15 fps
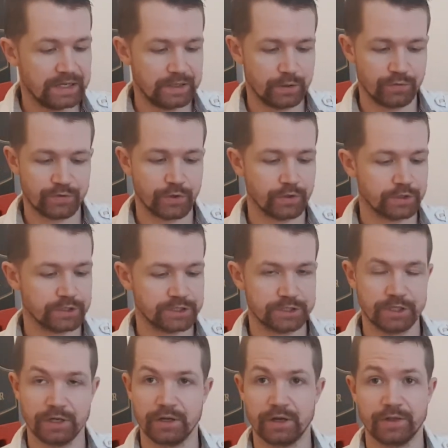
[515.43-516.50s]
of course,
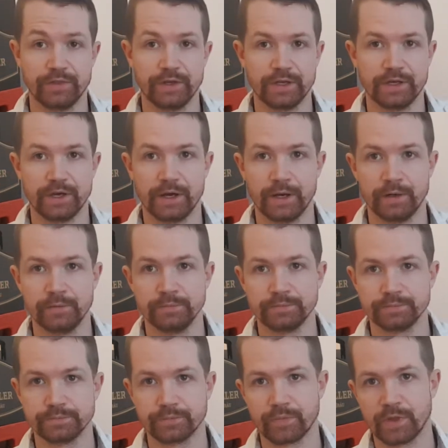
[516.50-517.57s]
the
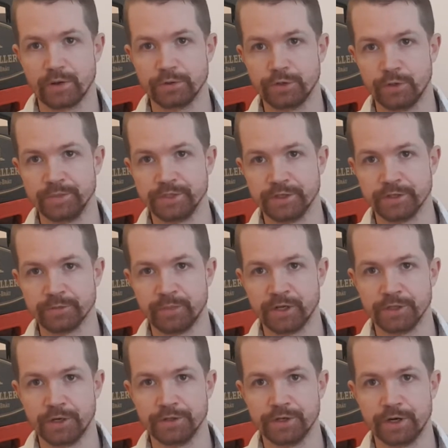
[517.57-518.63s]
dominant
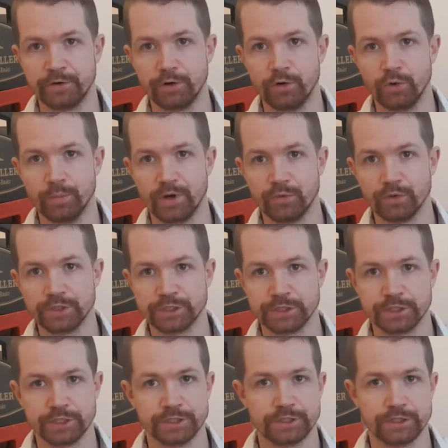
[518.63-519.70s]
banana aroma, which it
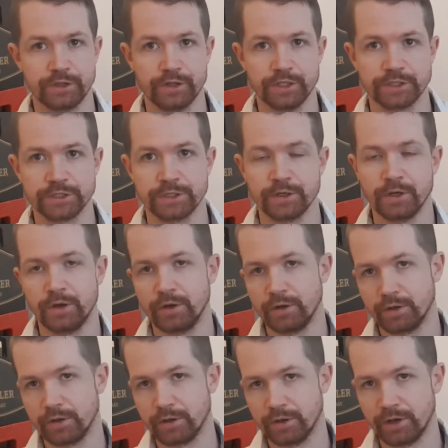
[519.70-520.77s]
is in this
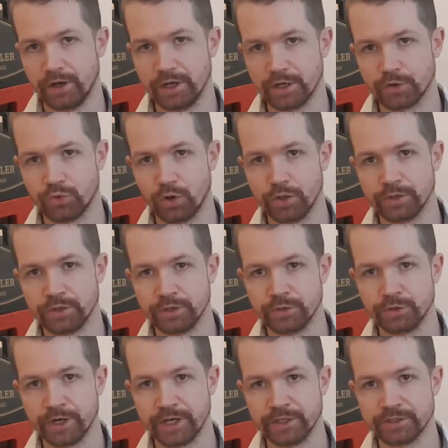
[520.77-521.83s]
high quality,
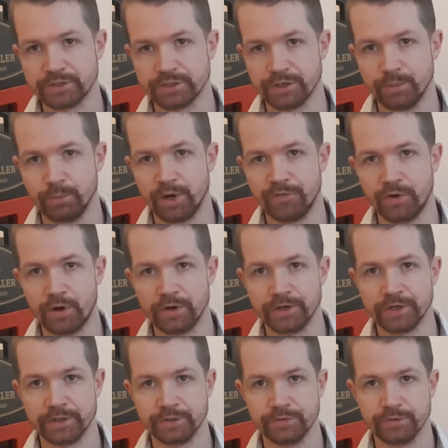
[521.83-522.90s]
great
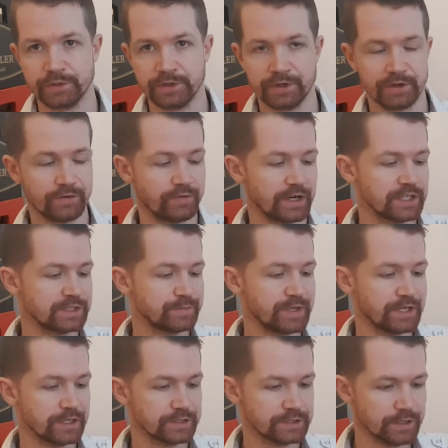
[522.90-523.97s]
Bavarian Weisse
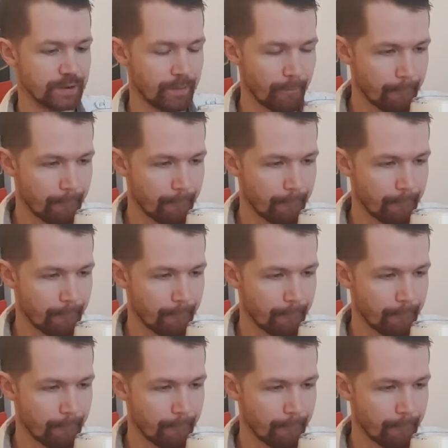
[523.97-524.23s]
beers.